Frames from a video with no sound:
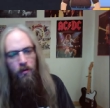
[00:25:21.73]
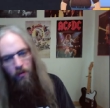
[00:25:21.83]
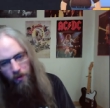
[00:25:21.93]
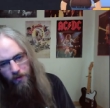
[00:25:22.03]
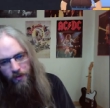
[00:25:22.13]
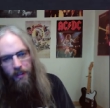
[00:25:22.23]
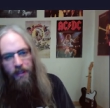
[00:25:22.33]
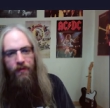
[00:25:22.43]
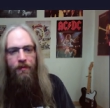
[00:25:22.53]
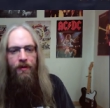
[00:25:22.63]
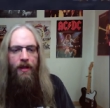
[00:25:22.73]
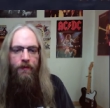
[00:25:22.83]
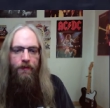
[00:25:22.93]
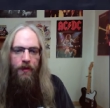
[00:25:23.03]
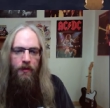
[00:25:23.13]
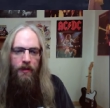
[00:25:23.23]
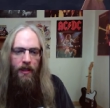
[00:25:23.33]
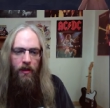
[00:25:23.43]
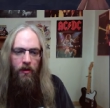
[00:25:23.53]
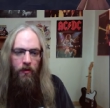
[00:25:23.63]
Closer to even playing field
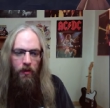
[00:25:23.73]
now.